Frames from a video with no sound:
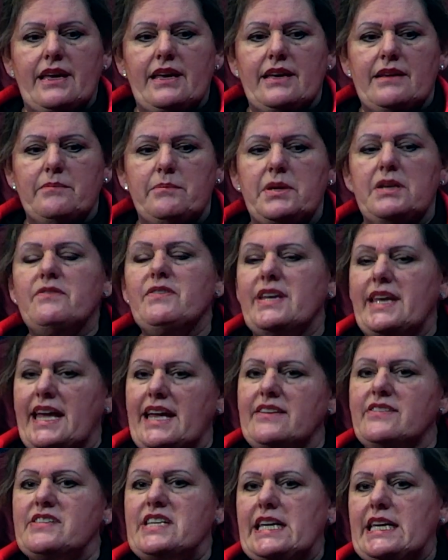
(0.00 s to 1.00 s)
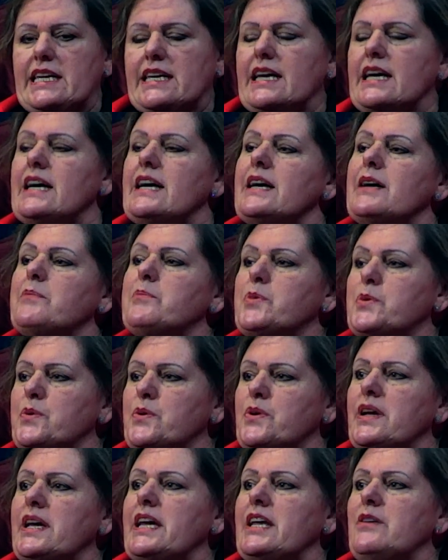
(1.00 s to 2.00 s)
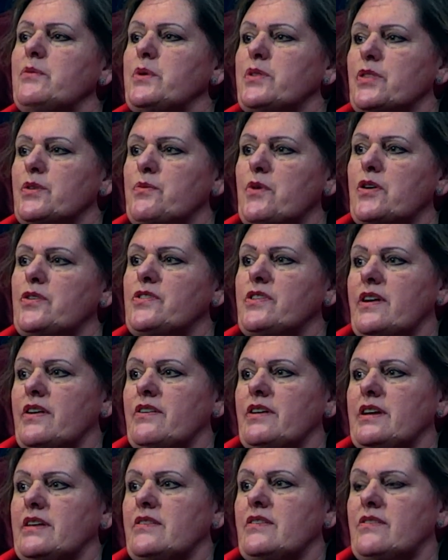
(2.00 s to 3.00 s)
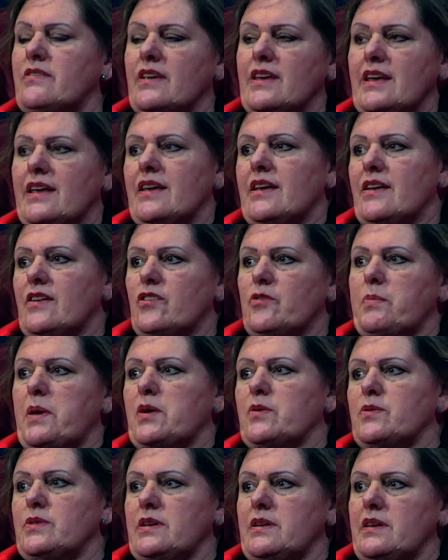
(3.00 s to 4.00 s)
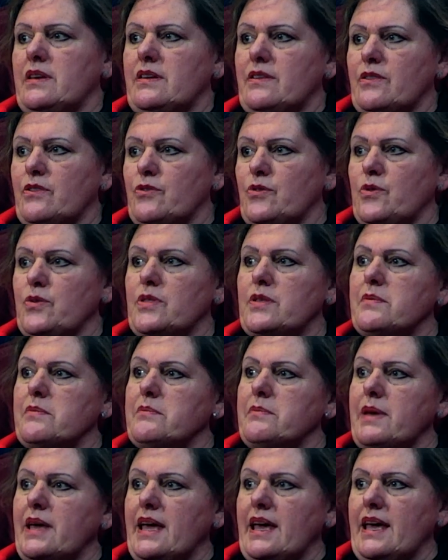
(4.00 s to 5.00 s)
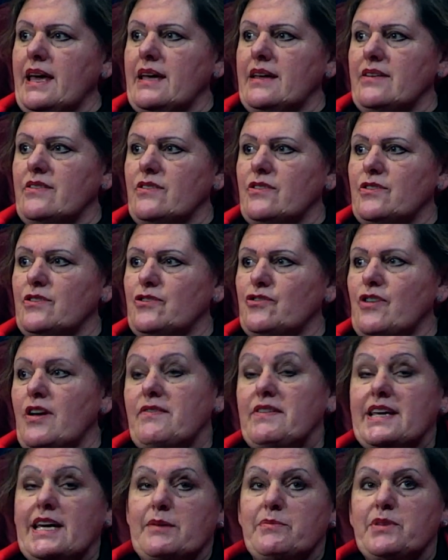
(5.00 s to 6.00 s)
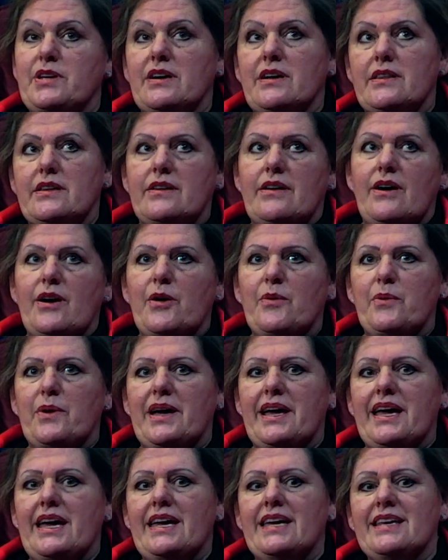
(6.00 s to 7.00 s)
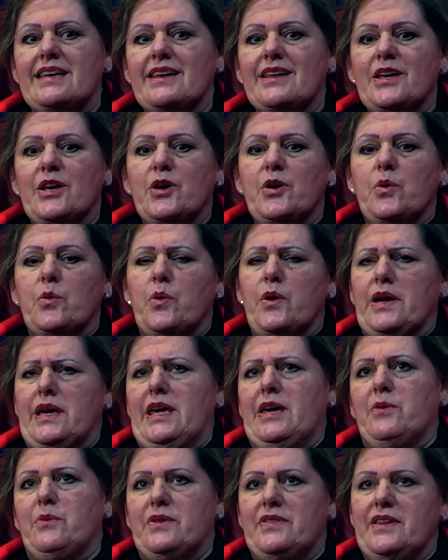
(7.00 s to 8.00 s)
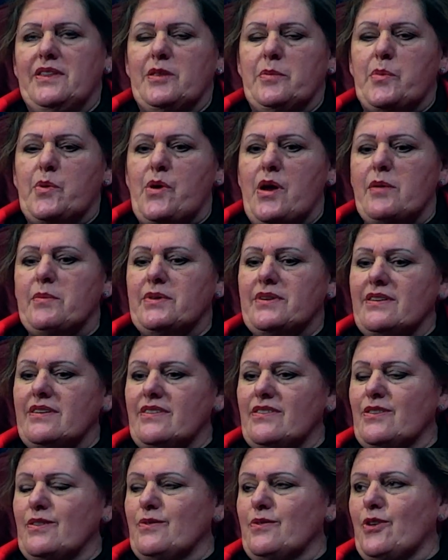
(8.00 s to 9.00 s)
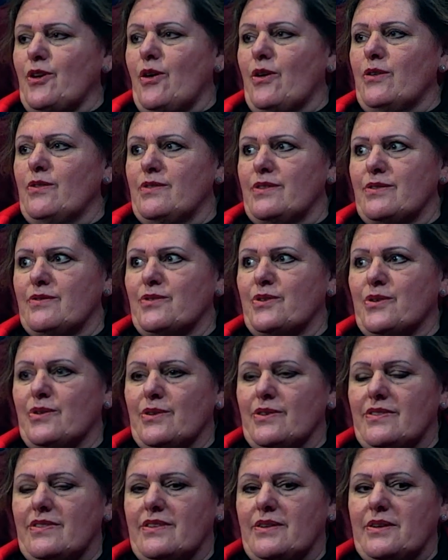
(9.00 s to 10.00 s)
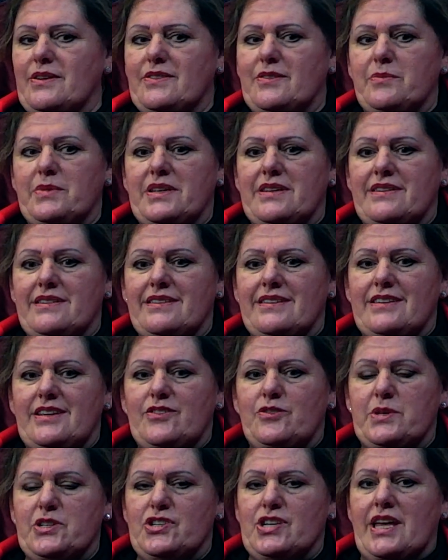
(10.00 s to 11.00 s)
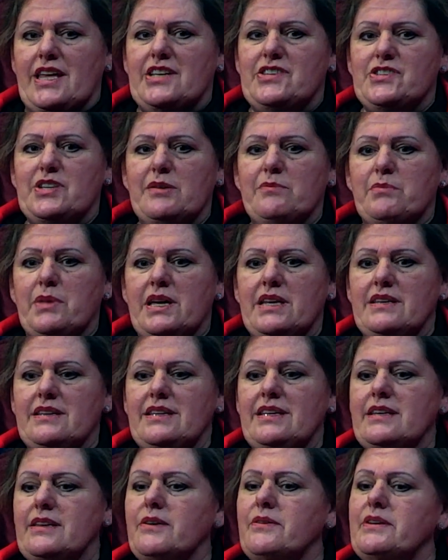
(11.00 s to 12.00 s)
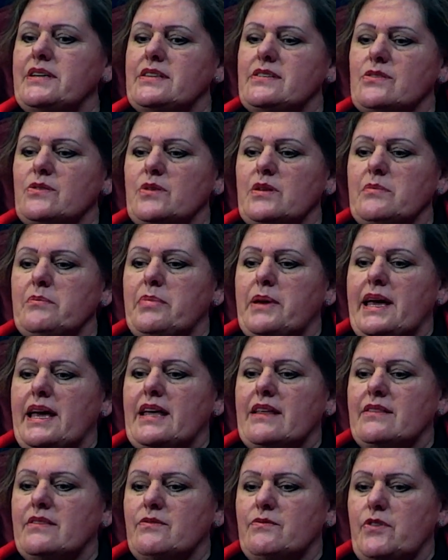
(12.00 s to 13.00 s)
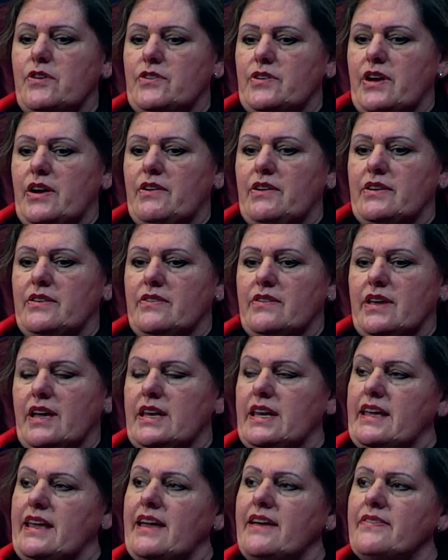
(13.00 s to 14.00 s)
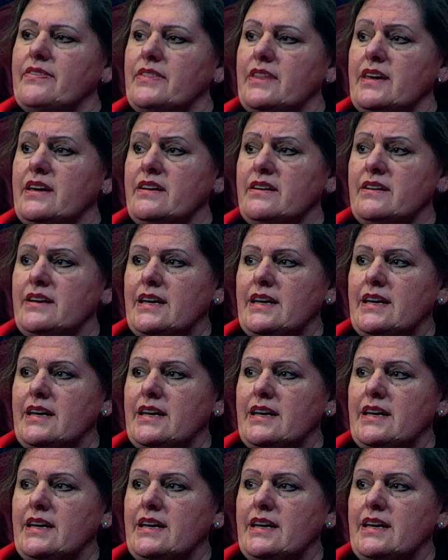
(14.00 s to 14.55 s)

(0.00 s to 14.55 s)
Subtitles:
bit of an antique car parade with the Rotarians speckled in through them and travelling up the Island Highway and working within the parameters of COVID, of course. So it's a bit challenging, but it's all about Rotarians getting out there